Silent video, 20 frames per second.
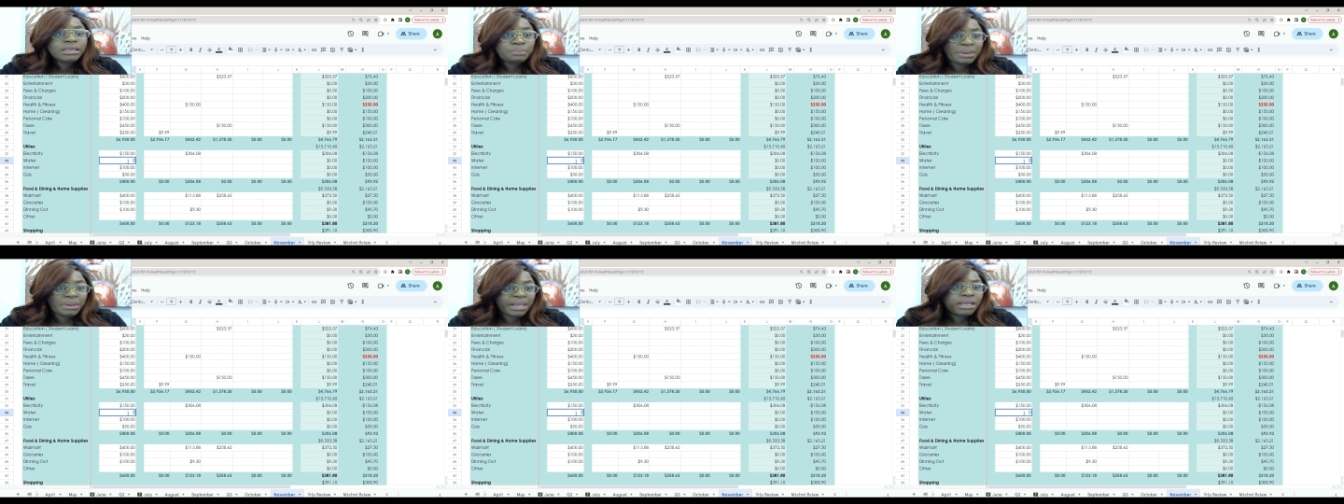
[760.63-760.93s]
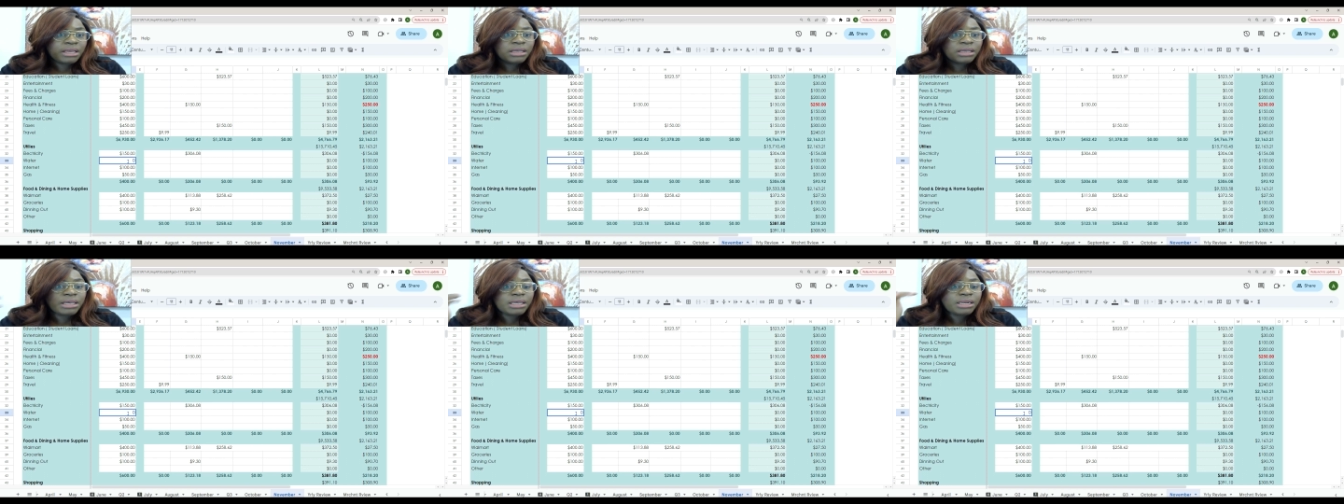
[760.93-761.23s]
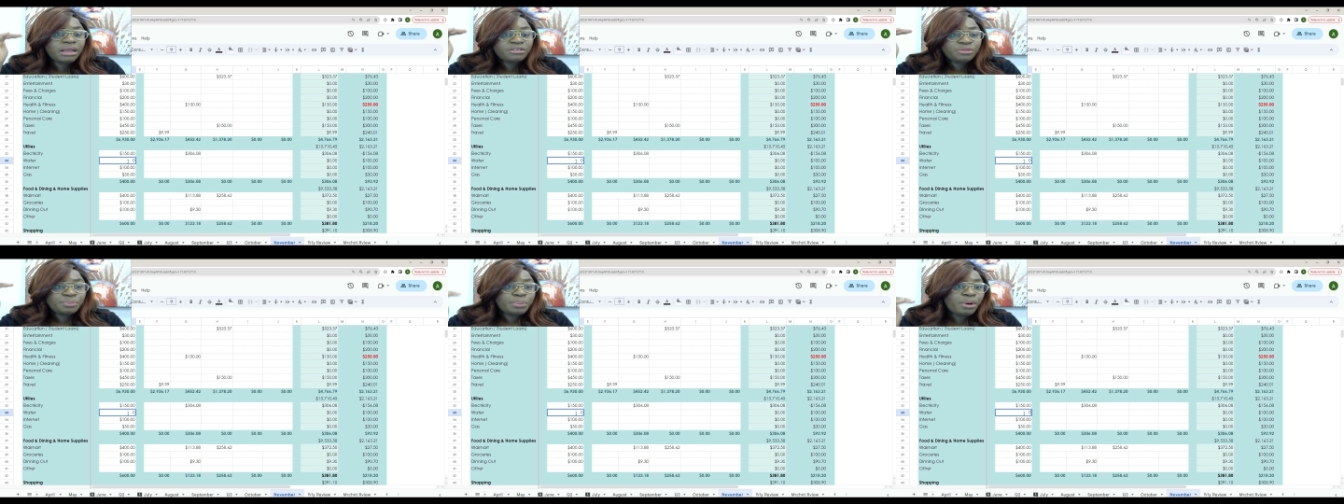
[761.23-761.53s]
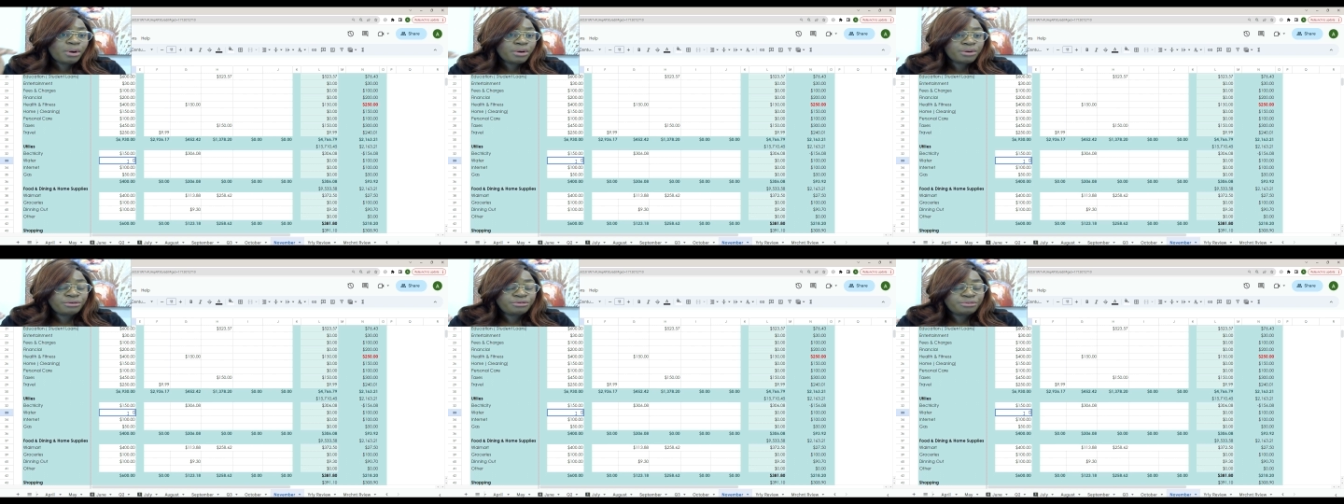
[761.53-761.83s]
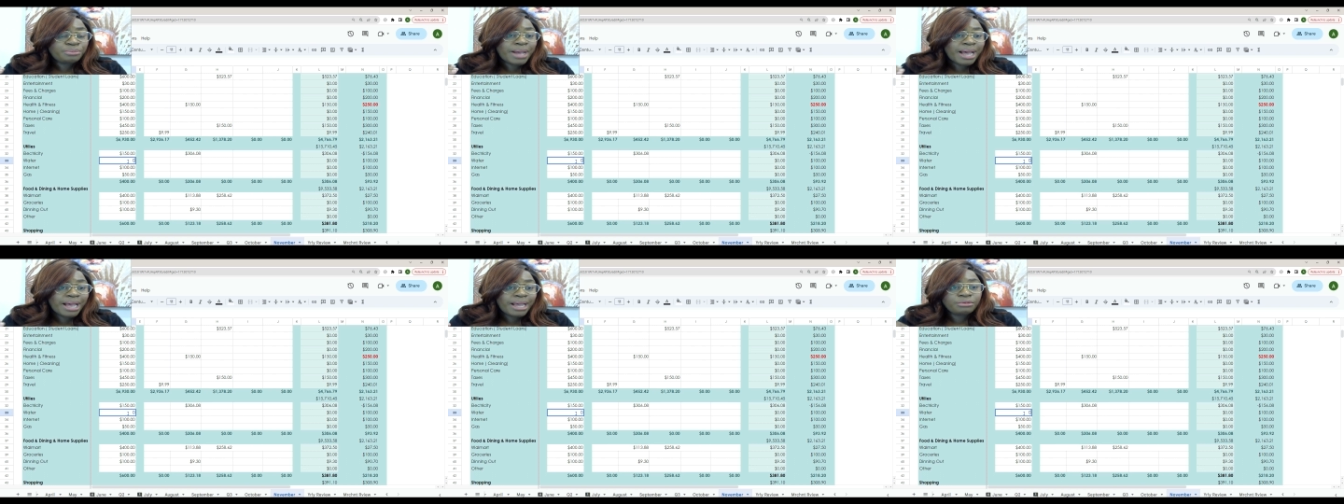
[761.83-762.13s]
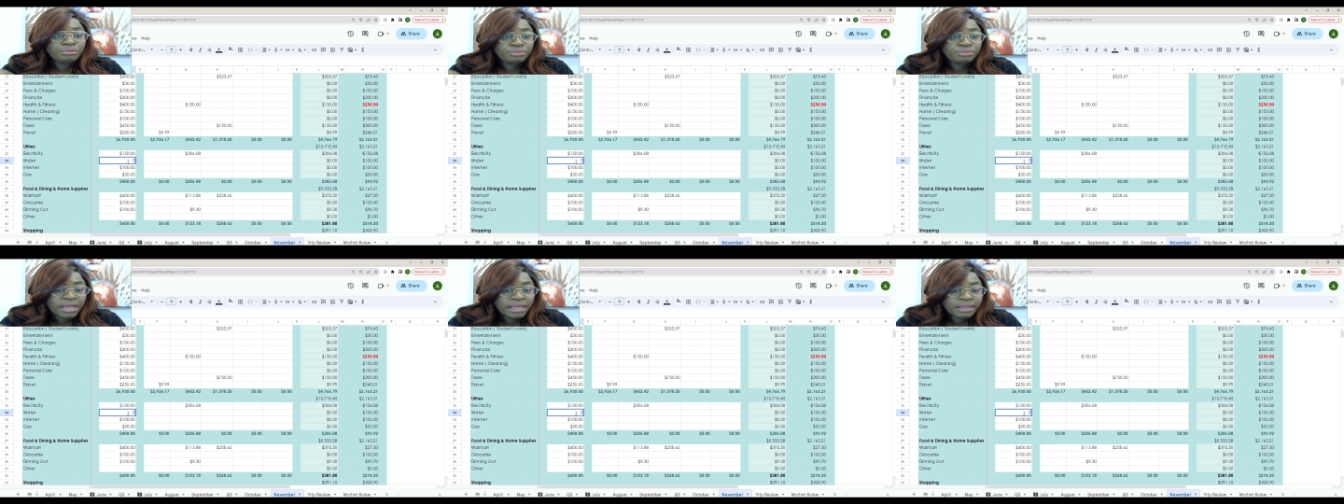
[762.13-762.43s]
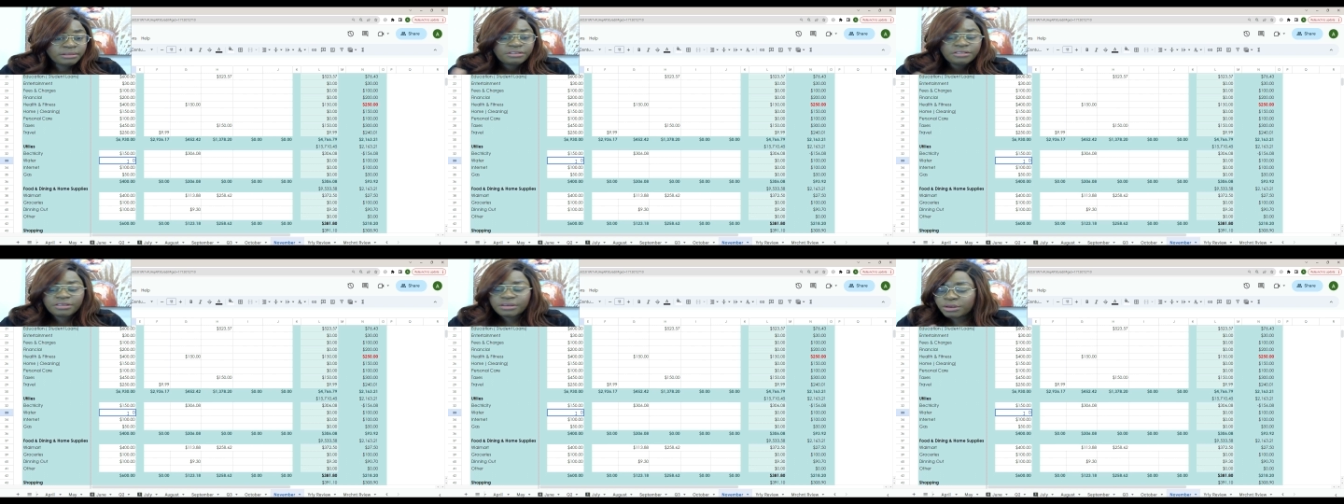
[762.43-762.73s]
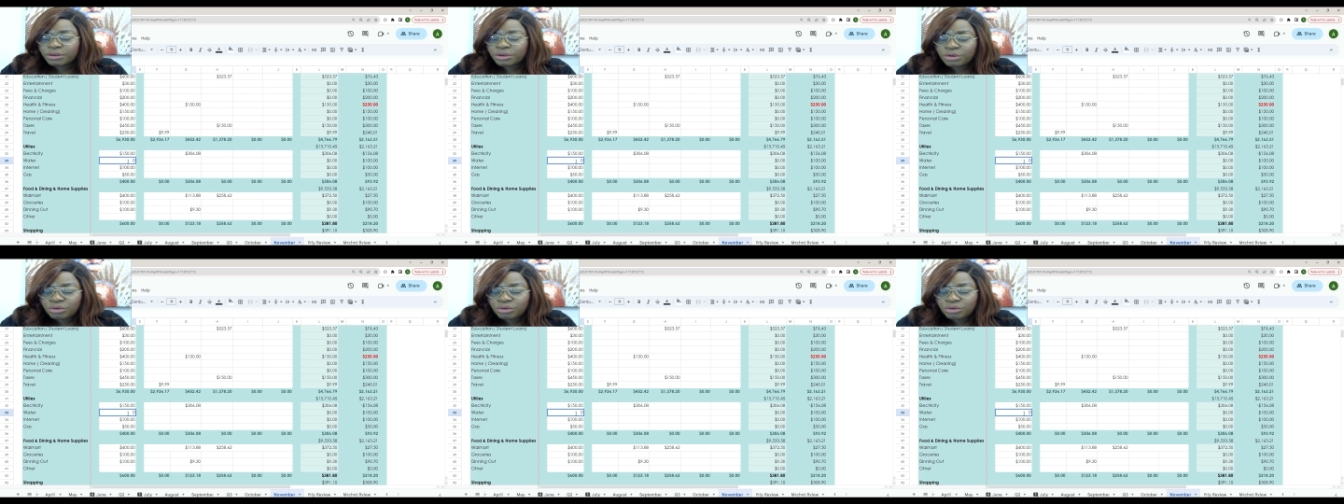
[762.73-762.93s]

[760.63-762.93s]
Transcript: paying it as part of my rent.